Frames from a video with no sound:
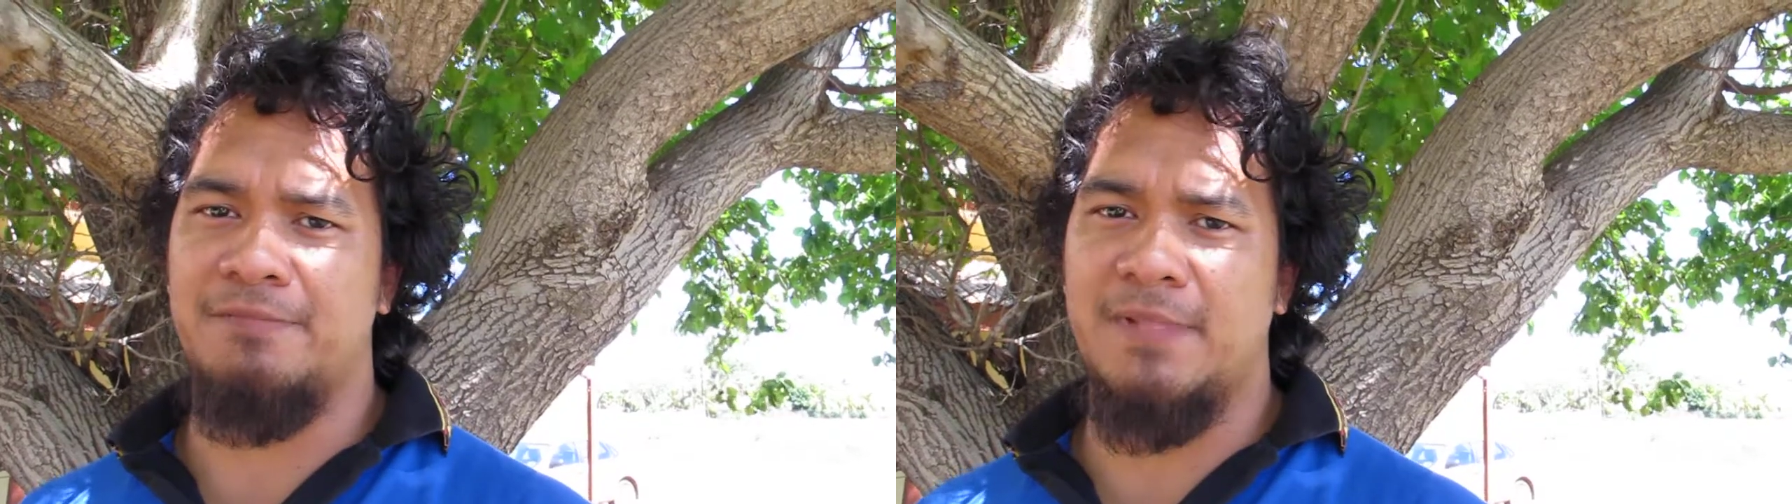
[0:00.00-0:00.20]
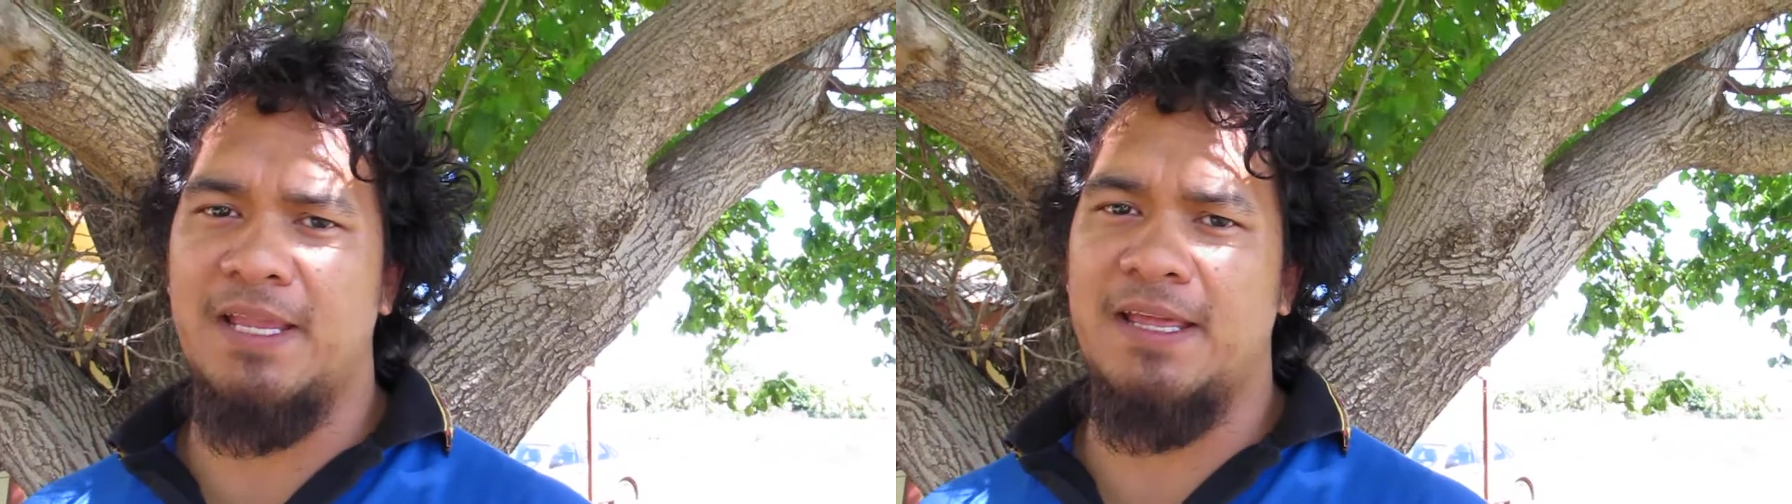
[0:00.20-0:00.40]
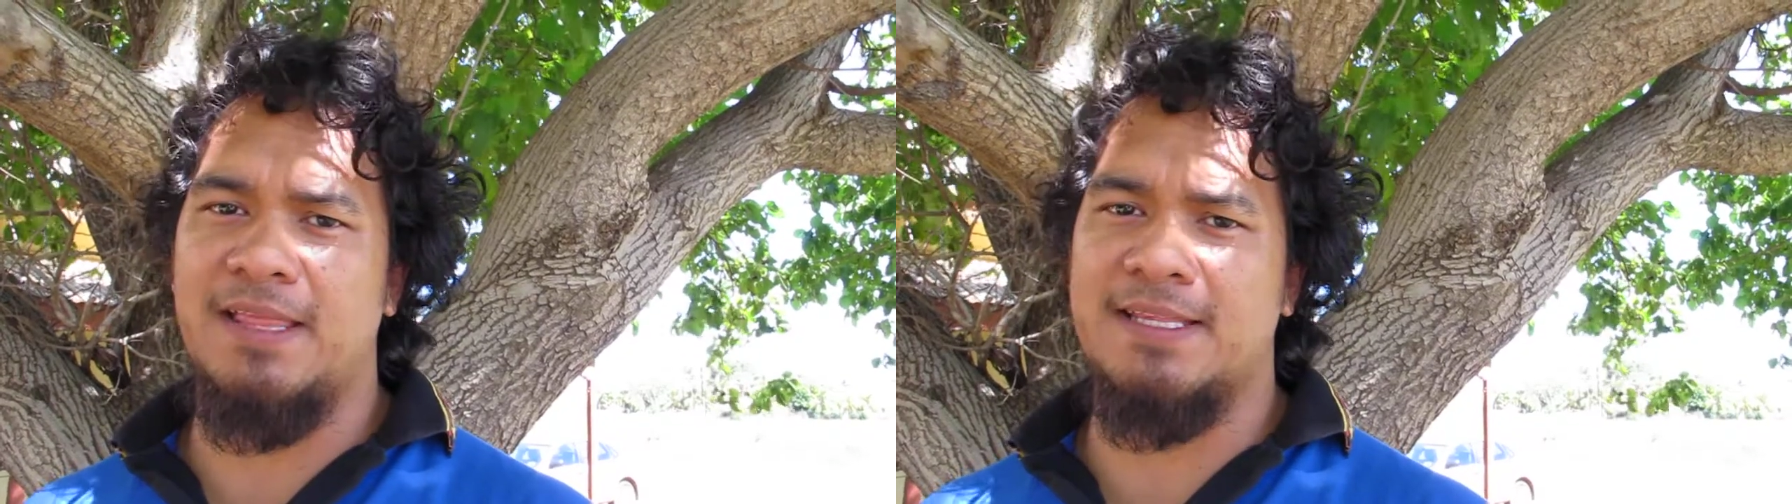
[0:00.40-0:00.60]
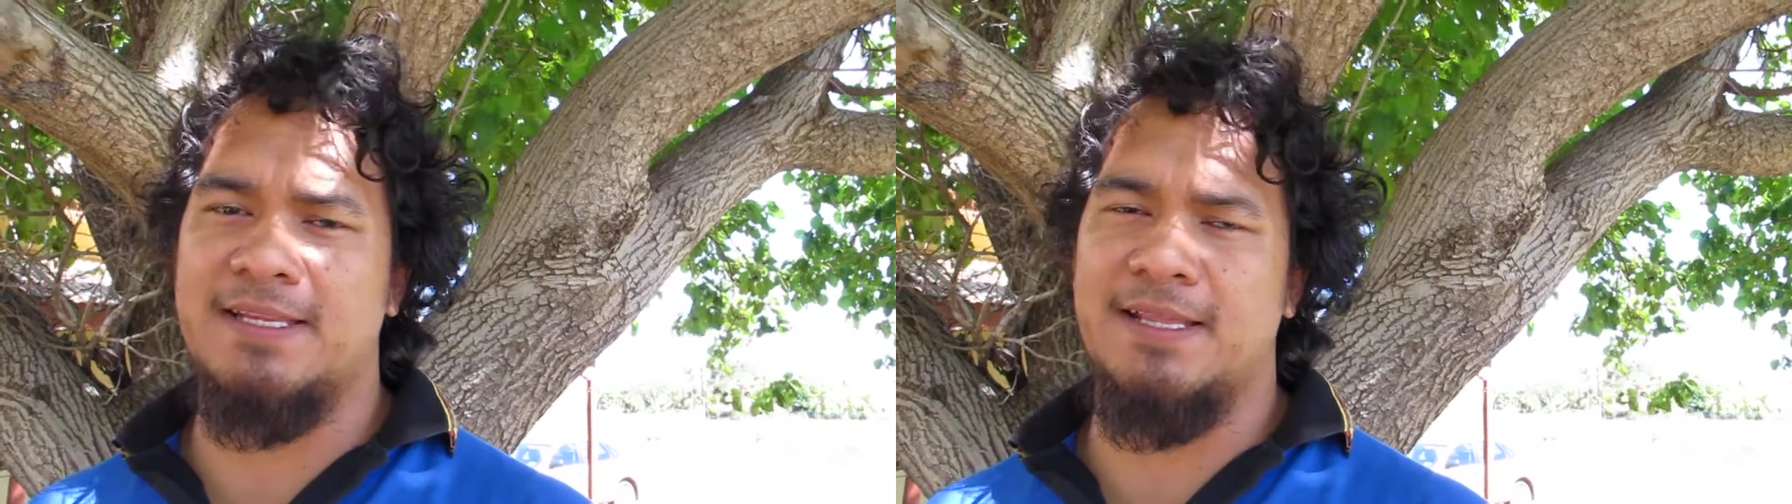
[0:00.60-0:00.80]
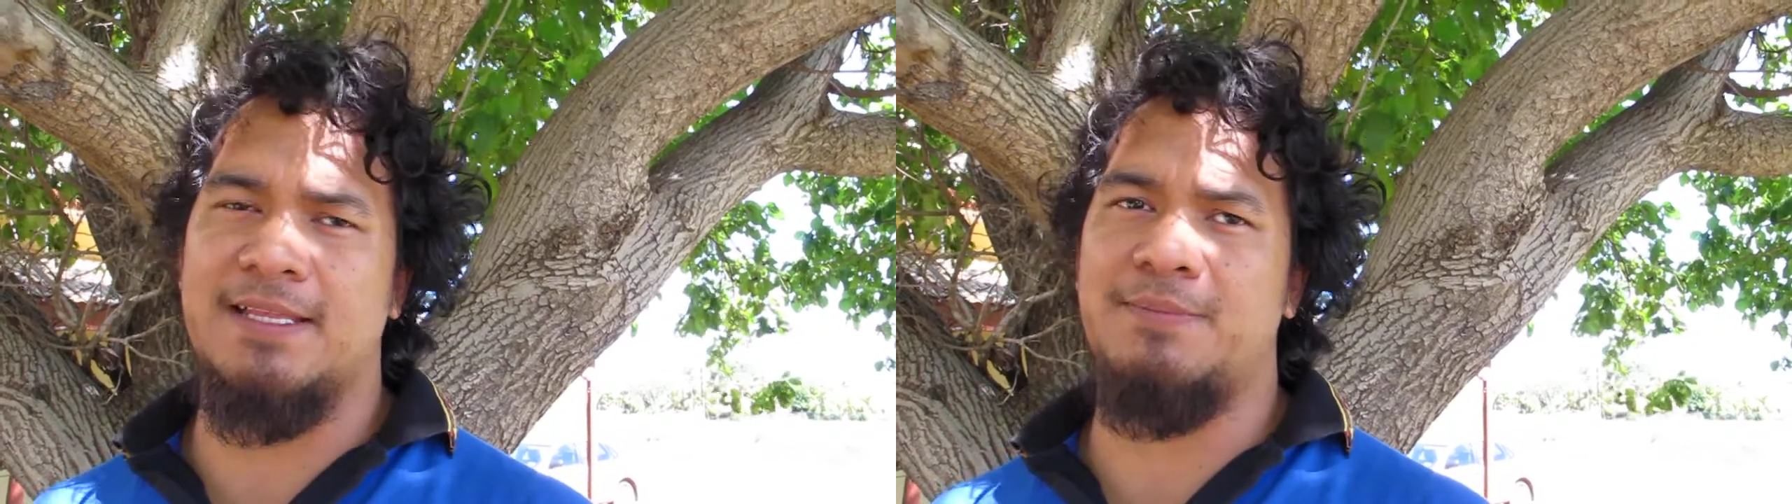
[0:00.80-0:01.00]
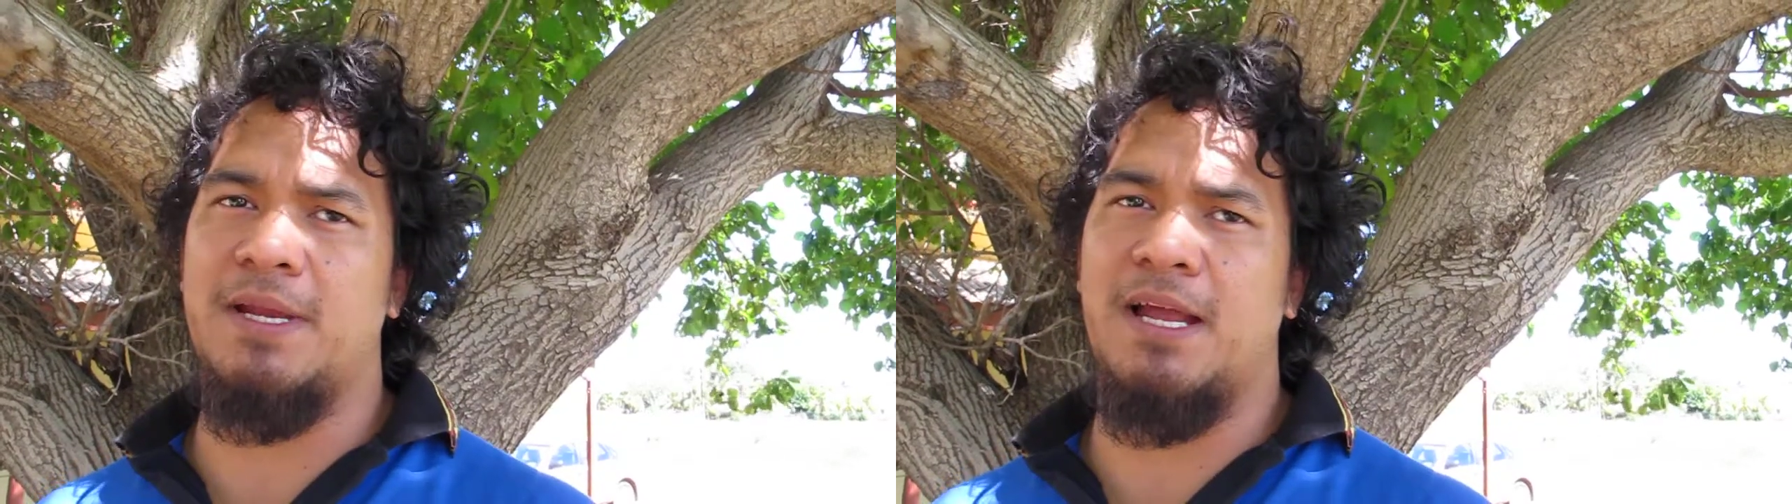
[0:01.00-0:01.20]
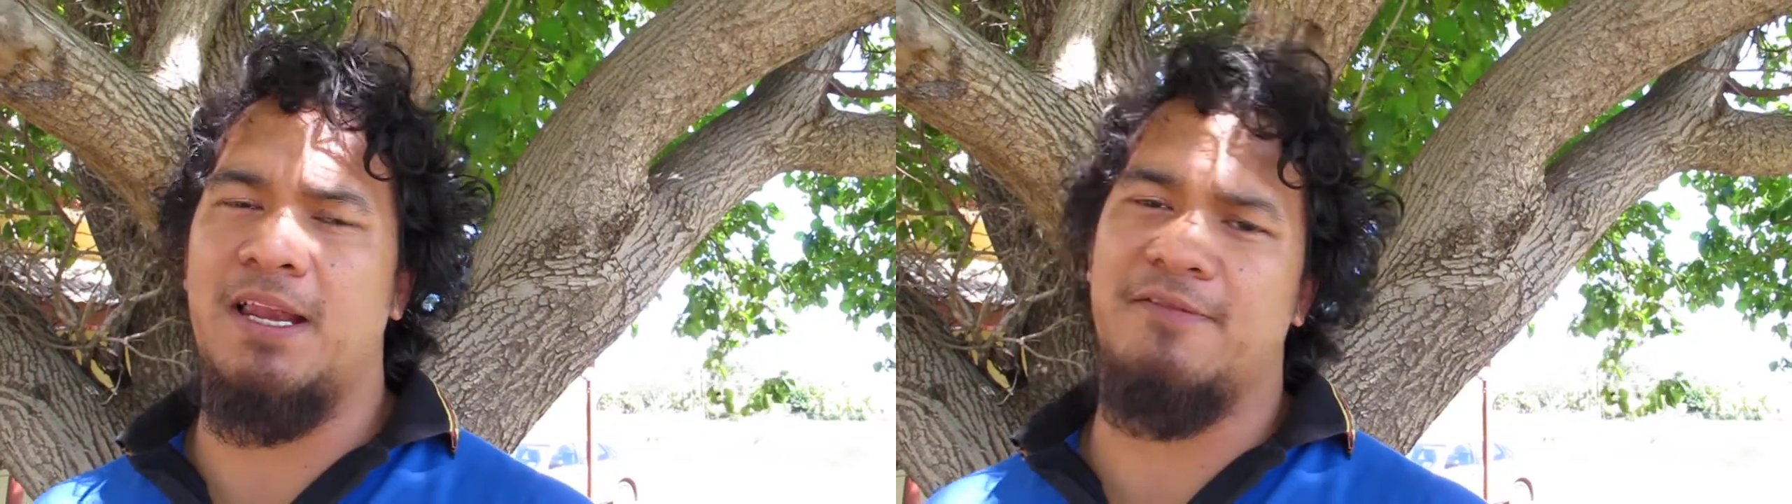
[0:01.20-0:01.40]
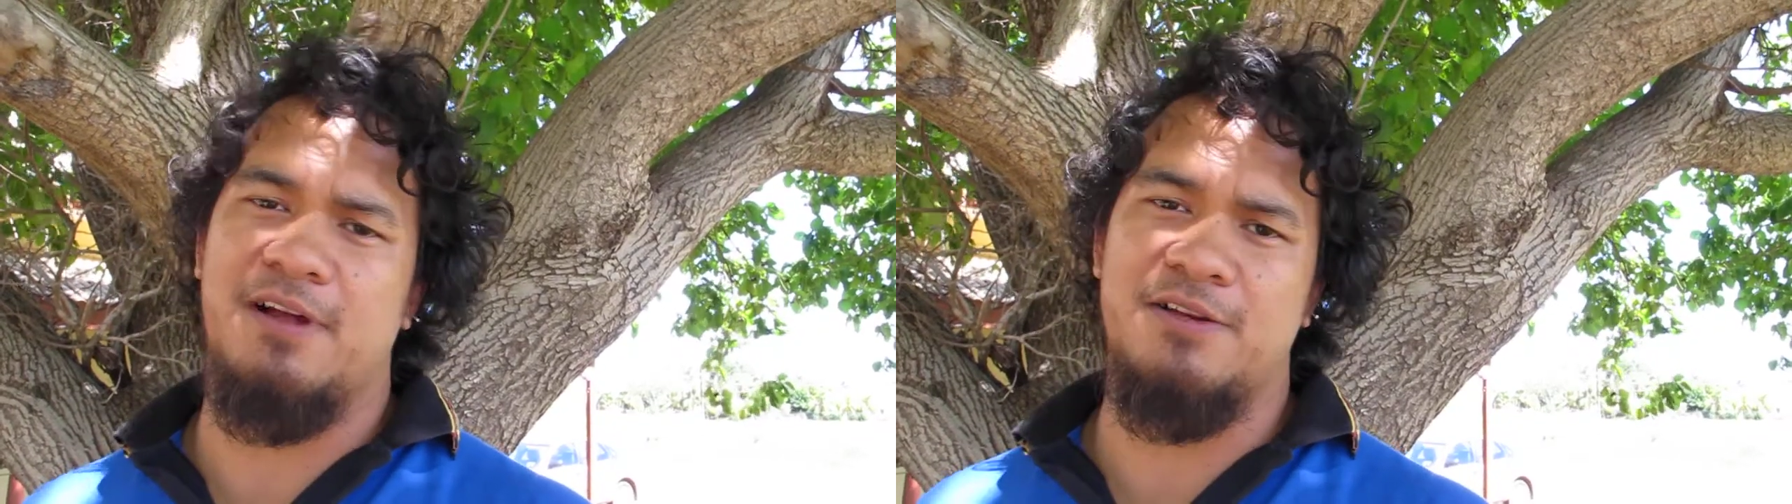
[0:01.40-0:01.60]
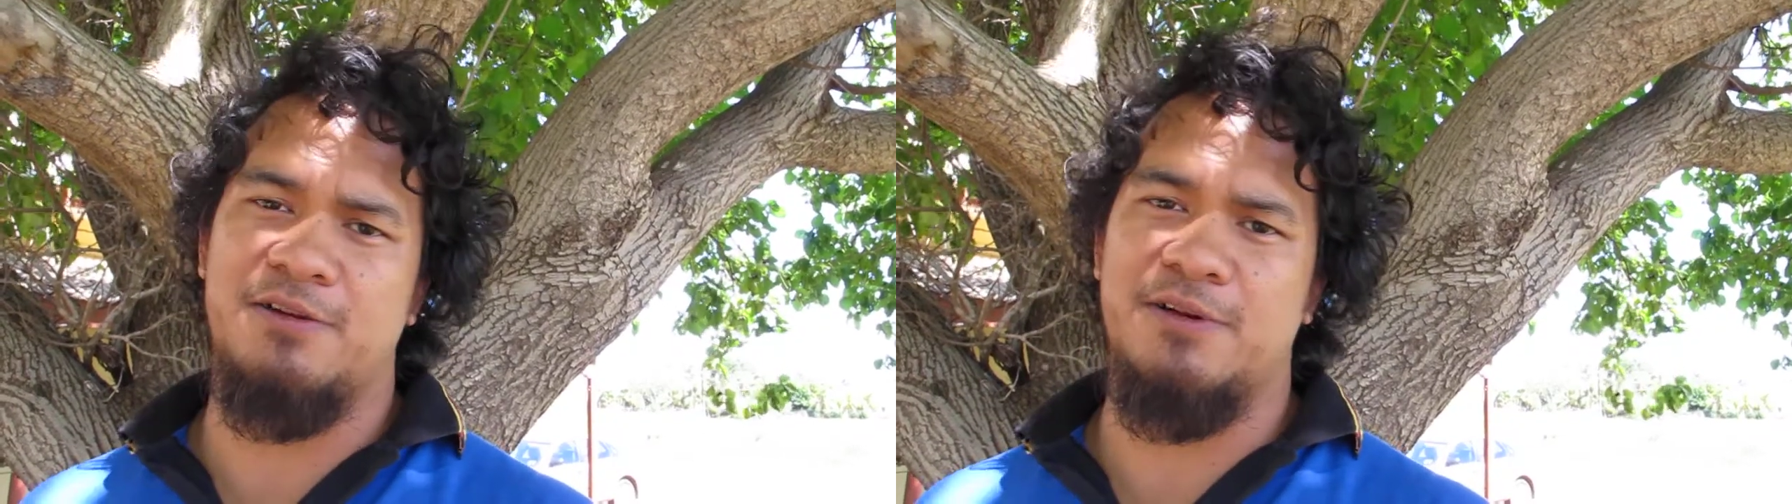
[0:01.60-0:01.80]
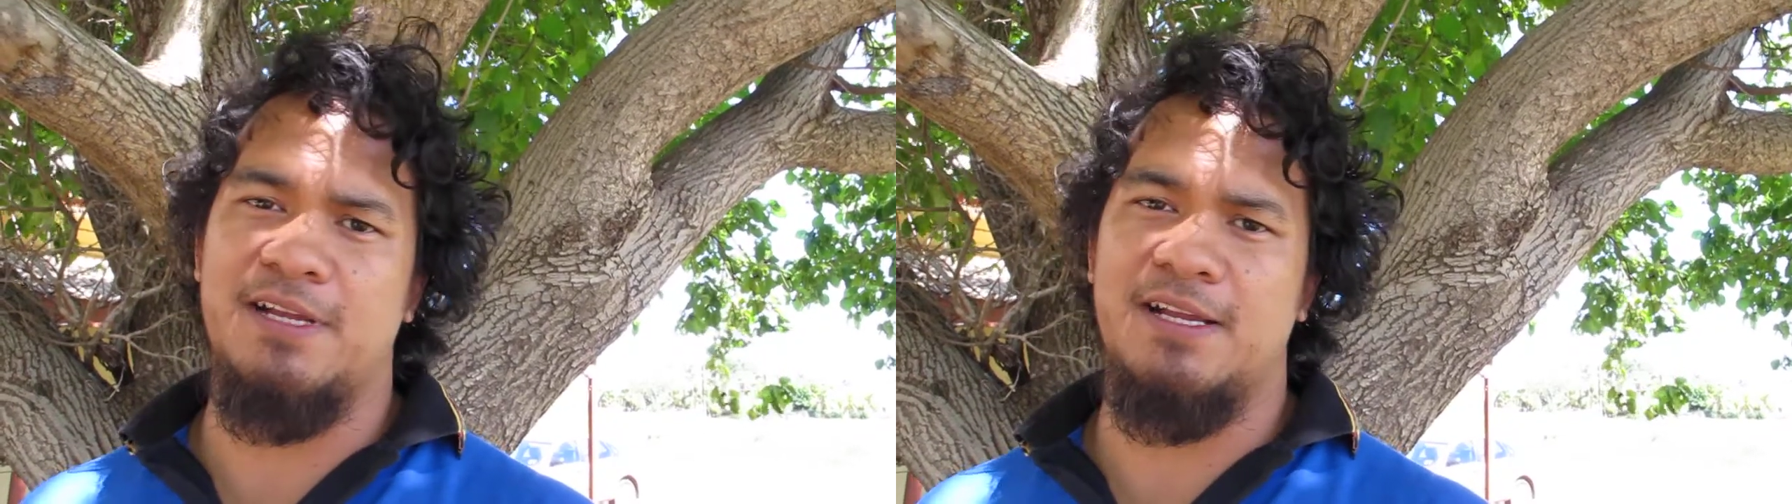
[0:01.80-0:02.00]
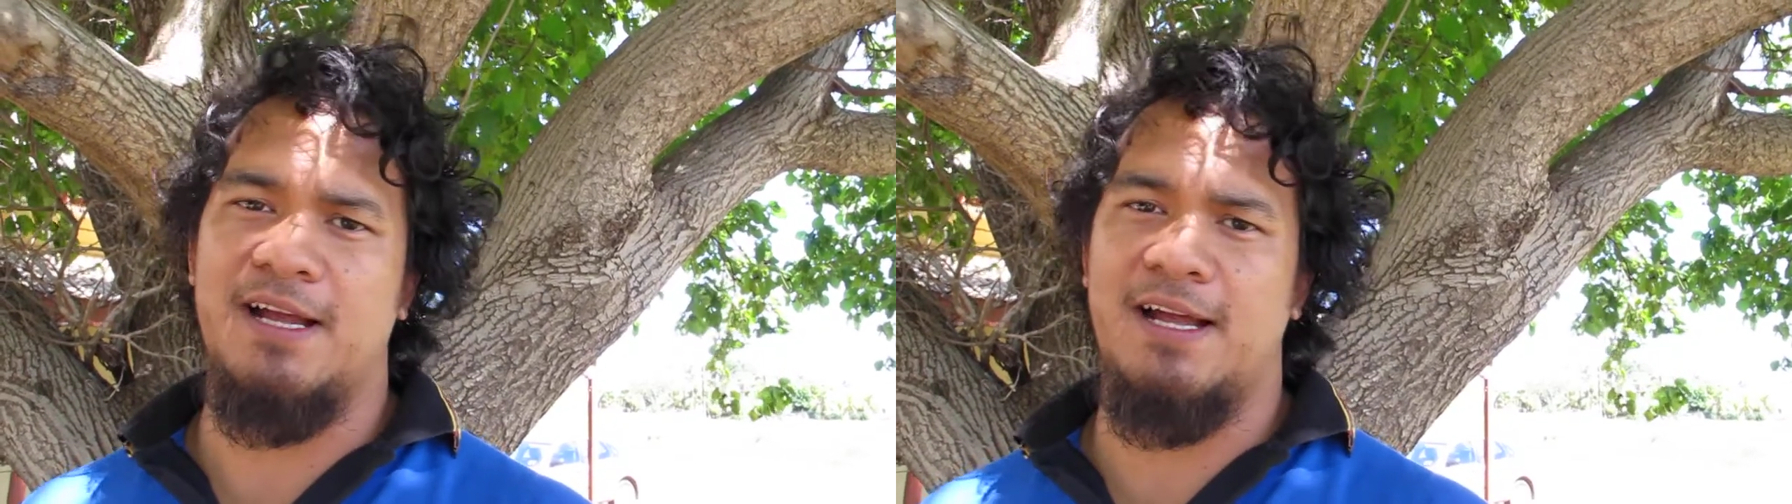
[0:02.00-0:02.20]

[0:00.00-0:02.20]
yeah, that's me. I love cartooning.